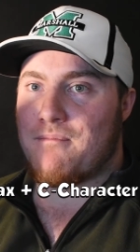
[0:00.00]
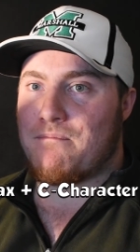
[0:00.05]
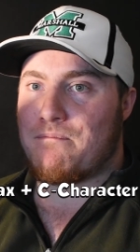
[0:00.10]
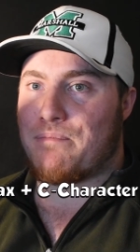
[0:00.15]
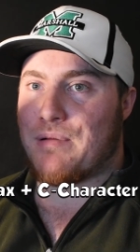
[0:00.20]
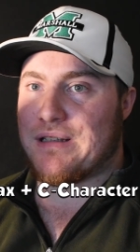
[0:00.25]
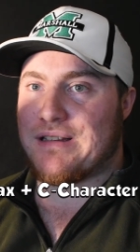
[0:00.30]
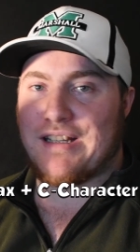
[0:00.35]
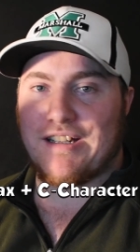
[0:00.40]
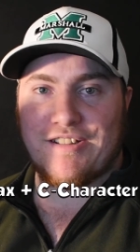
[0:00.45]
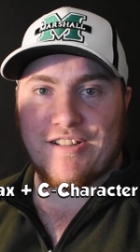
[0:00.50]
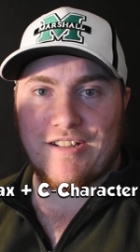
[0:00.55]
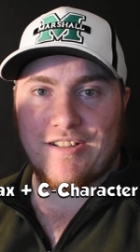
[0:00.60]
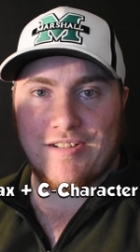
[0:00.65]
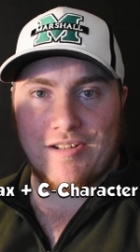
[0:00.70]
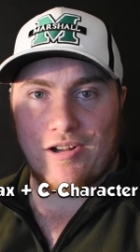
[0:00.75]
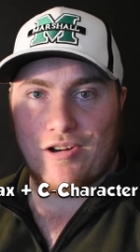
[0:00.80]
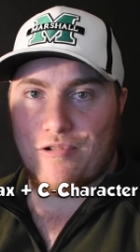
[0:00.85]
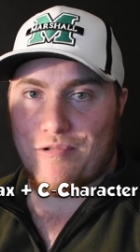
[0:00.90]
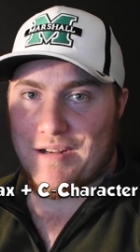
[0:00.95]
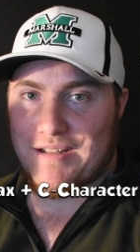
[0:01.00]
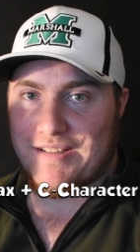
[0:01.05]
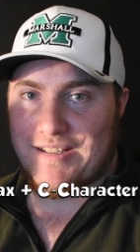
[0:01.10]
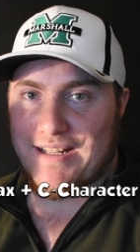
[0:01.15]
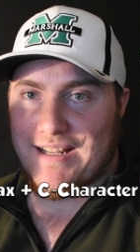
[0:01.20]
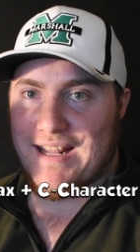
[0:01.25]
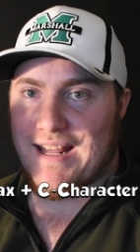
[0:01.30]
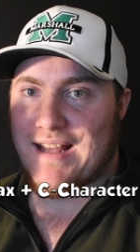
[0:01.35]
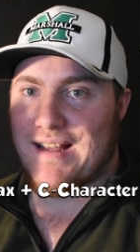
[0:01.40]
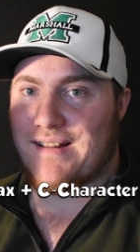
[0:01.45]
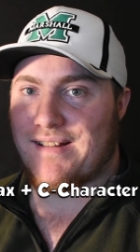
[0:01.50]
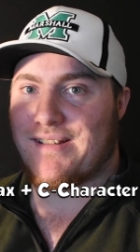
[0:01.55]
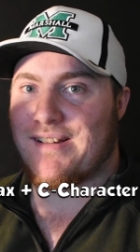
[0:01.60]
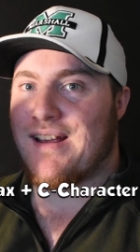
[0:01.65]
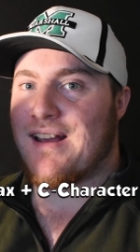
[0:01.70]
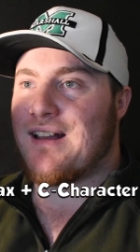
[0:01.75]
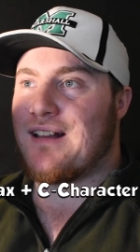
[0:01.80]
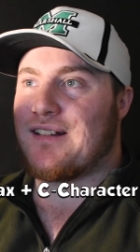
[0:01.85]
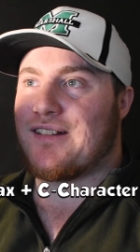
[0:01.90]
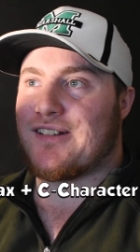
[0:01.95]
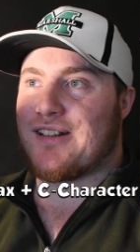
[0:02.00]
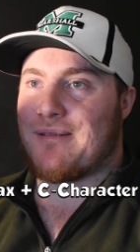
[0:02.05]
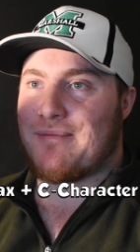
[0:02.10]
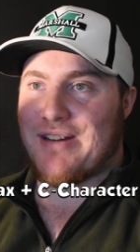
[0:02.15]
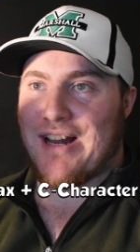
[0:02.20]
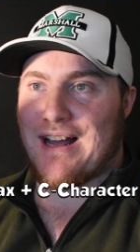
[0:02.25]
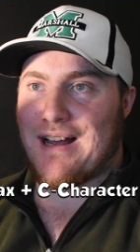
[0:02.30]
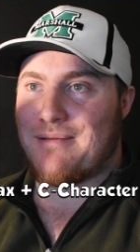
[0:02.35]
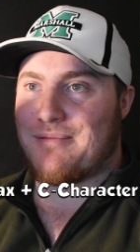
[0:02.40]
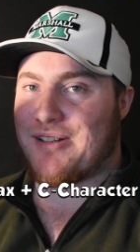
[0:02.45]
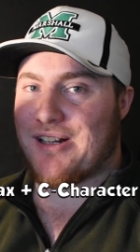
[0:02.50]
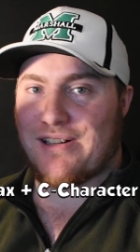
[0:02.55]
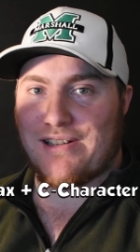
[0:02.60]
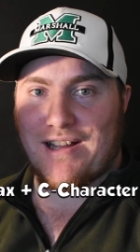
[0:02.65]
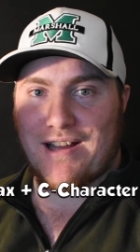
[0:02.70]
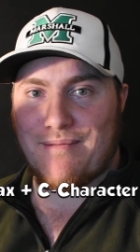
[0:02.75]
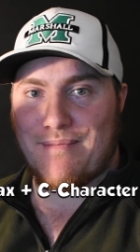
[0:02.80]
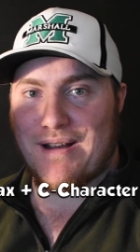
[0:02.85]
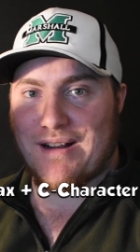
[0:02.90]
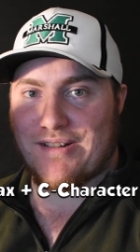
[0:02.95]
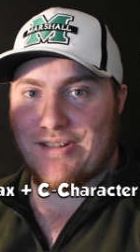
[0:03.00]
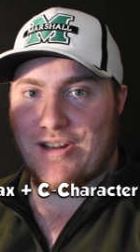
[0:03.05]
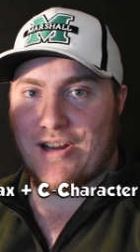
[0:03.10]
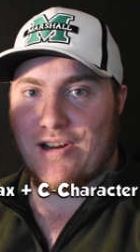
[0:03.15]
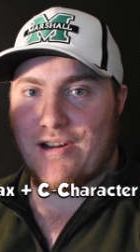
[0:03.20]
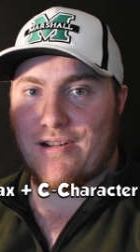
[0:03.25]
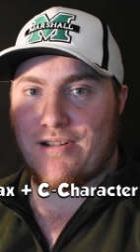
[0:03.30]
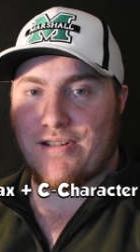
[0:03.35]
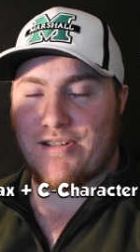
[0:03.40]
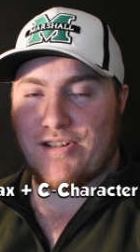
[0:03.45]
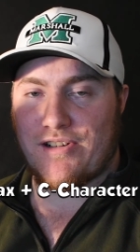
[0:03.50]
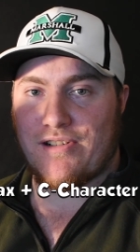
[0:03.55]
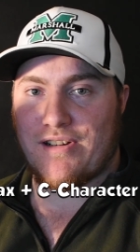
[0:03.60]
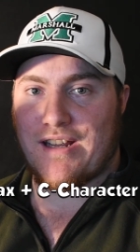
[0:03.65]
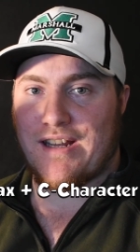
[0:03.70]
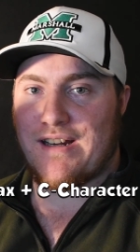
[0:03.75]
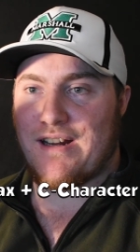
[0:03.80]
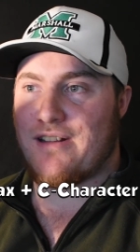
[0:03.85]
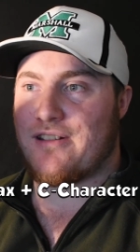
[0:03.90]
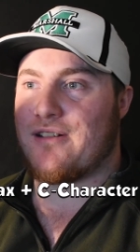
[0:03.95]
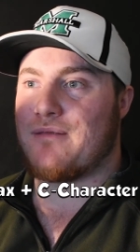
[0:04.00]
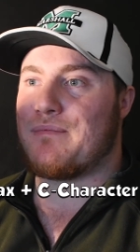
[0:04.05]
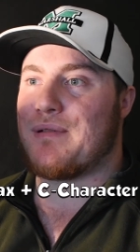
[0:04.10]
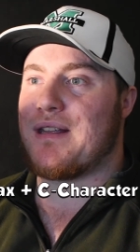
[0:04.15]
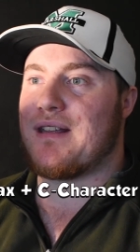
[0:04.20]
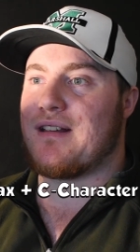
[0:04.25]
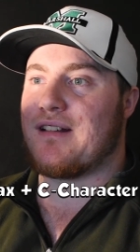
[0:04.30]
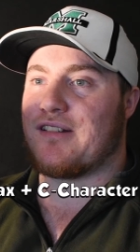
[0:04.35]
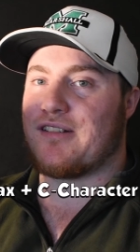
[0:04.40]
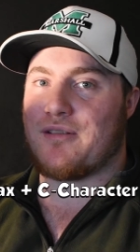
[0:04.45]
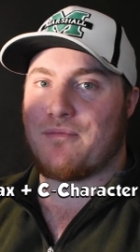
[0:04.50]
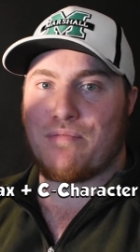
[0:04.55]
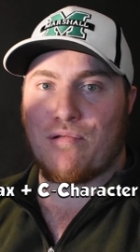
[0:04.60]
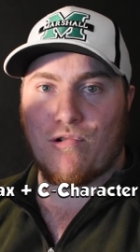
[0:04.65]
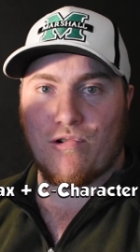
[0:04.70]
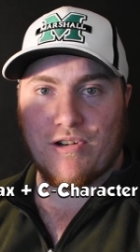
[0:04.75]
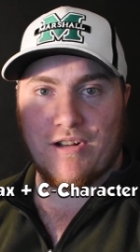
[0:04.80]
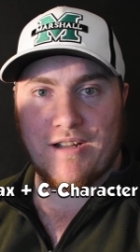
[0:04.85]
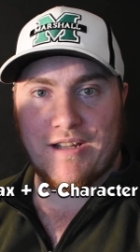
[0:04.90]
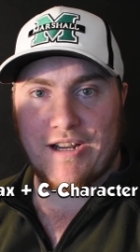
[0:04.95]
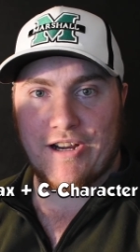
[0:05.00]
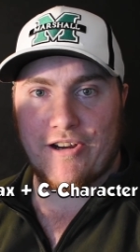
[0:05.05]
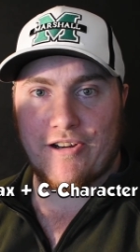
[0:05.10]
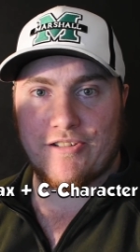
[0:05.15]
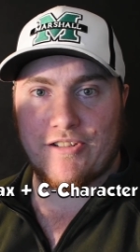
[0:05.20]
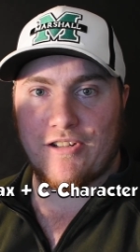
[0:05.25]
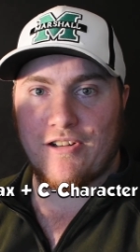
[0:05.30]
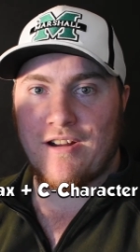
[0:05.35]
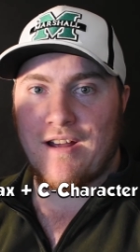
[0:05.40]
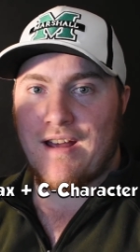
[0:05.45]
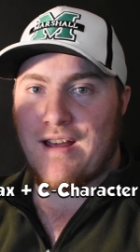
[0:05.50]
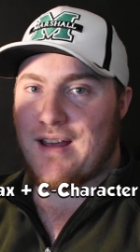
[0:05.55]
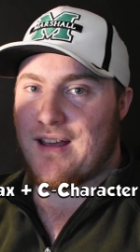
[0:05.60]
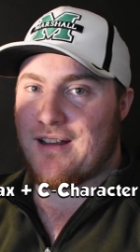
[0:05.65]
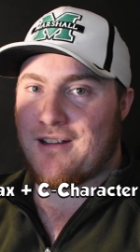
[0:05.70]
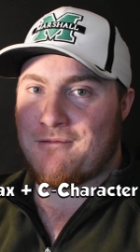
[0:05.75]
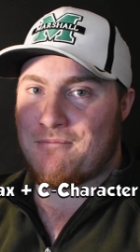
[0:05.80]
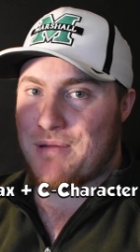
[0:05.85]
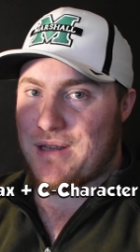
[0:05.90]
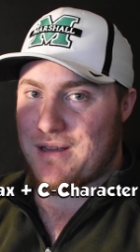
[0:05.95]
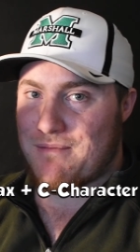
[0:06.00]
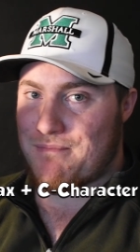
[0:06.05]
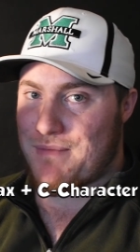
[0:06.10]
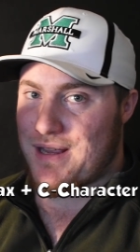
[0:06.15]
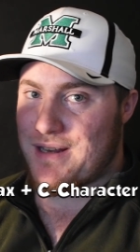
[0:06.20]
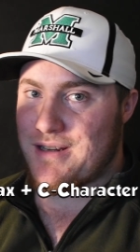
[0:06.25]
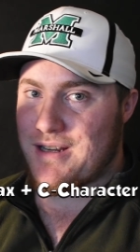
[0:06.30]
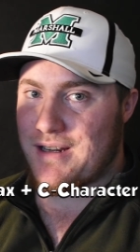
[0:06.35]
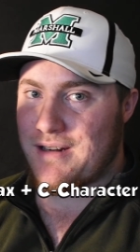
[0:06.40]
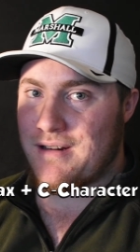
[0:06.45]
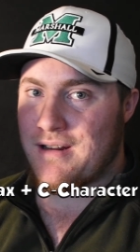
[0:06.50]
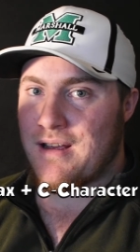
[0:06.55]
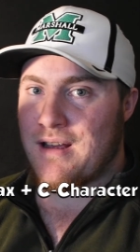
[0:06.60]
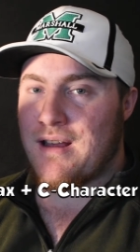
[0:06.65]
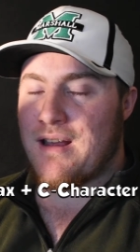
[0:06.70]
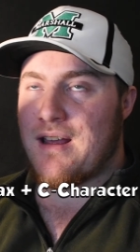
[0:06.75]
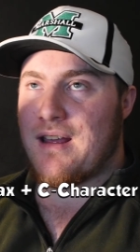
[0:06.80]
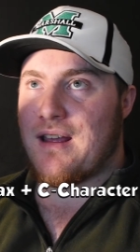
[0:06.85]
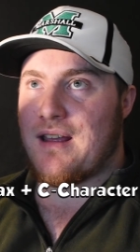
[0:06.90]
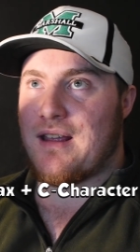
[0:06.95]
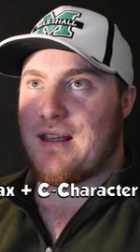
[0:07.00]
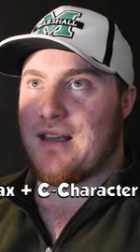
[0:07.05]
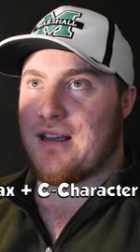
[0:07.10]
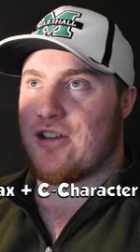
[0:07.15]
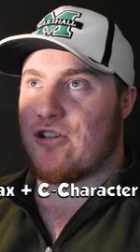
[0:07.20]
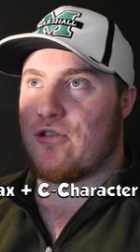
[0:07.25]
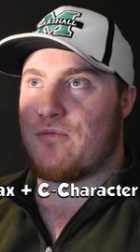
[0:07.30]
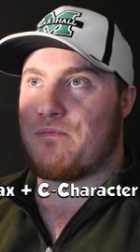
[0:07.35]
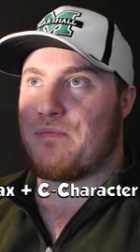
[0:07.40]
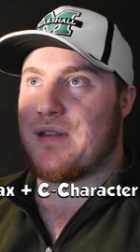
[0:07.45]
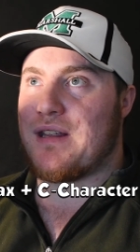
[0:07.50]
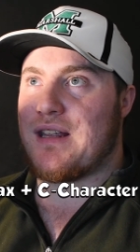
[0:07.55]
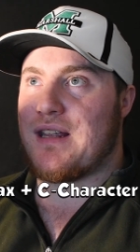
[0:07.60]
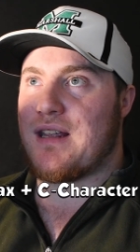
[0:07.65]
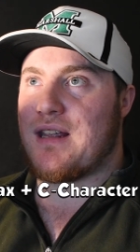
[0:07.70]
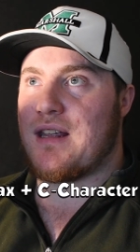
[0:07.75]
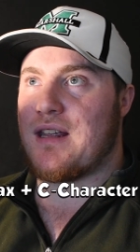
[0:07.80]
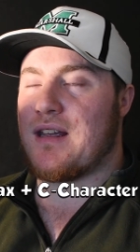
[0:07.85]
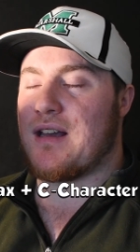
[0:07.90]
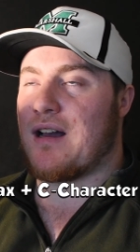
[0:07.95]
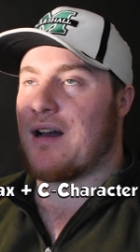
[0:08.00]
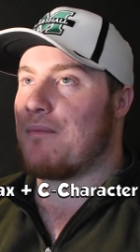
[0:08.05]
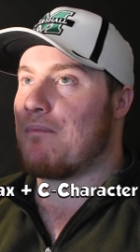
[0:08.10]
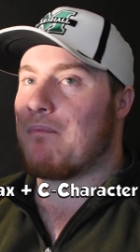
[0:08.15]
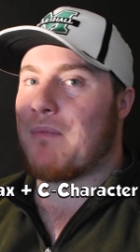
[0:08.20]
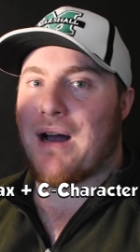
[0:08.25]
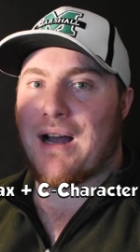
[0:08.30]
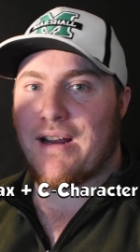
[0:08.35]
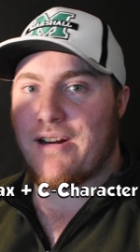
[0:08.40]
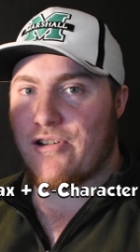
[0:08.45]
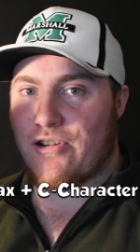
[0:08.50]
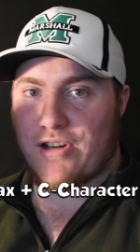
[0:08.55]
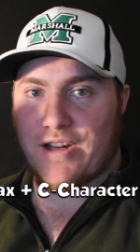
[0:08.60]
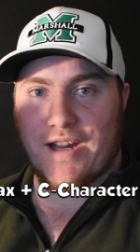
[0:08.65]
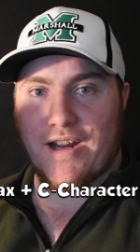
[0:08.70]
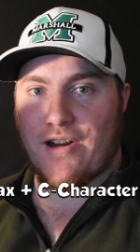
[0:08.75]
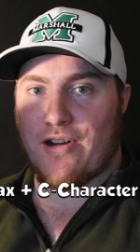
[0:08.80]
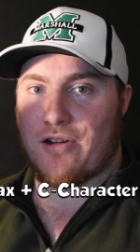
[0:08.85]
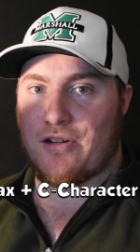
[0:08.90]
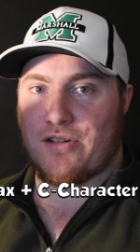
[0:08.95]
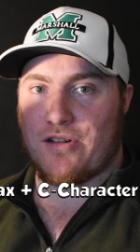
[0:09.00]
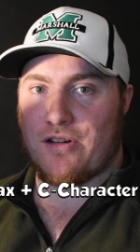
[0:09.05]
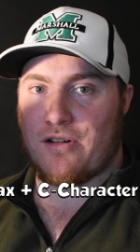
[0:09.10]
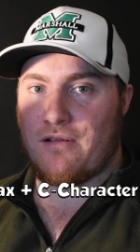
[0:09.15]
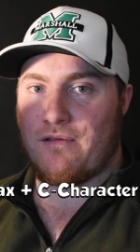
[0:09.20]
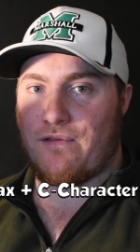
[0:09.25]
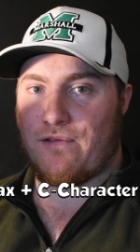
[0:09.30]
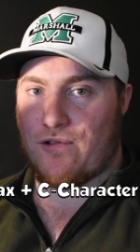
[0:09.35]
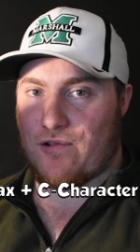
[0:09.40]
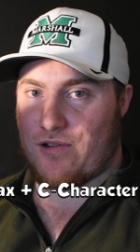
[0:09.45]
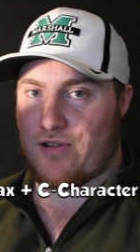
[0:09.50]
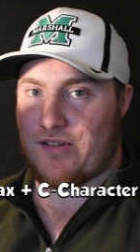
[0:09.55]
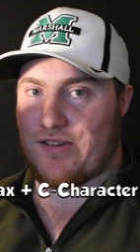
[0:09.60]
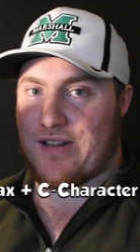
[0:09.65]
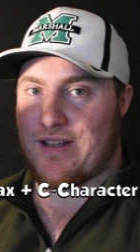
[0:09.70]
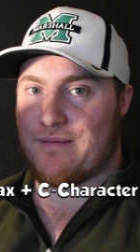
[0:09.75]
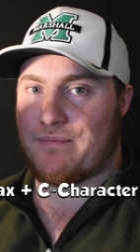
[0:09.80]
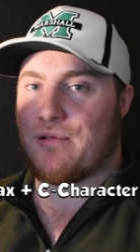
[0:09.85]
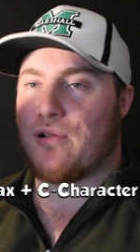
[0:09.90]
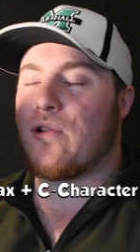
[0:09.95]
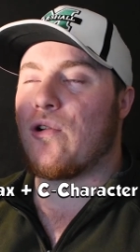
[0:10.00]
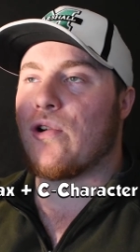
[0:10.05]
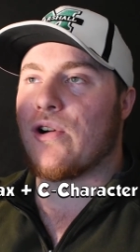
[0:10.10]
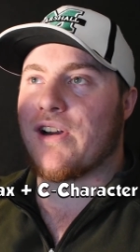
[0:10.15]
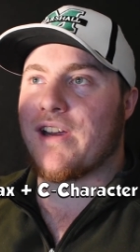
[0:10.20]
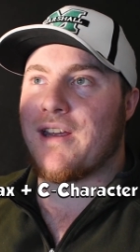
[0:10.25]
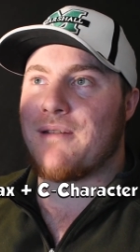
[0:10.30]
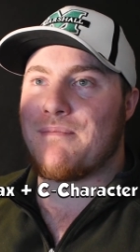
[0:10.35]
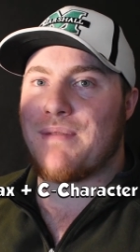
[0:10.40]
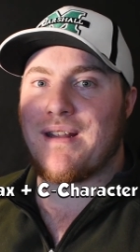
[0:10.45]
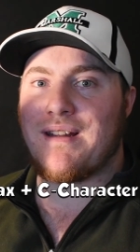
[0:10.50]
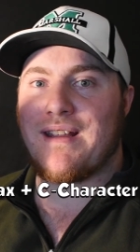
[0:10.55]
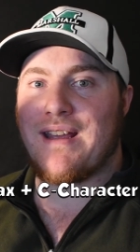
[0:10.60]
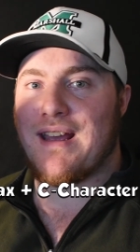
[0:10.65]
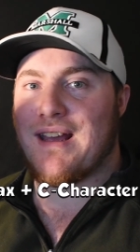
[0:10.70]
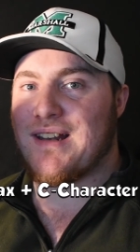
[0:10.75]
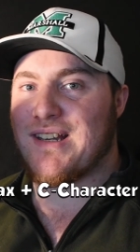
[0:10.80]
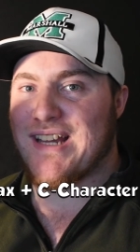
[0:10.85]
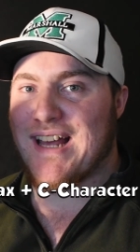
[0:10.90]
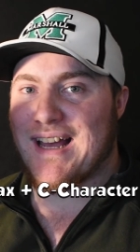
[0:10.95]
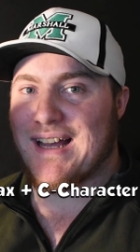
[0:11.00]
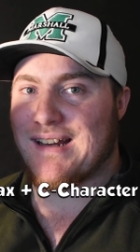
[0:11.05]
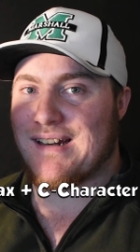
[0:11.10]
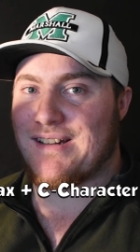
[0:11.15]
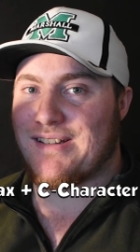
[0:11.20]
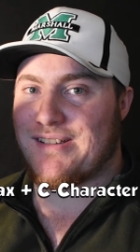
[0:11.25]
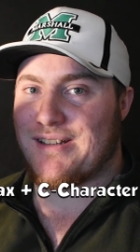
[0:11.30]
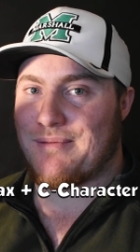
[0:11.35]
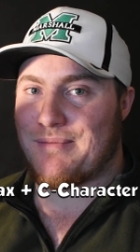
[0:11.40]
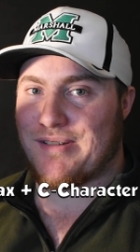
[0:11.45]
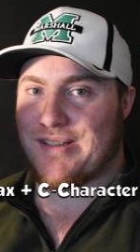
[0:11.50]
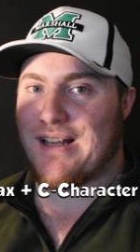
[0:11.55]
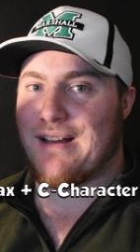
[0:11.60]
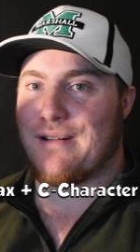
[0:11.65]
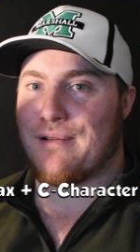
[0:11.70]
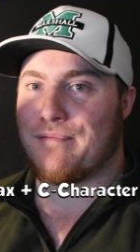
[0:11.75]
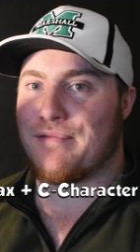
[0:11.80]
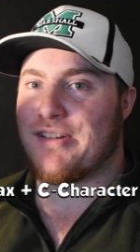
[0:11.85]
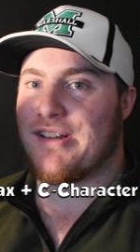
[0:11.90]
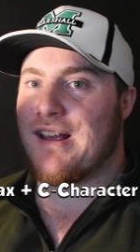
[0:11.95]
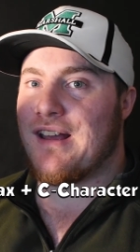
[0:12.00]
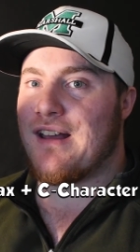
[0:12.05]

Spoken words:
But this isn't always the case. Sometimes the climax character can either be a supporting character, it can be a minion, it could be a minor character, for example, or it can be the antagonist themselves.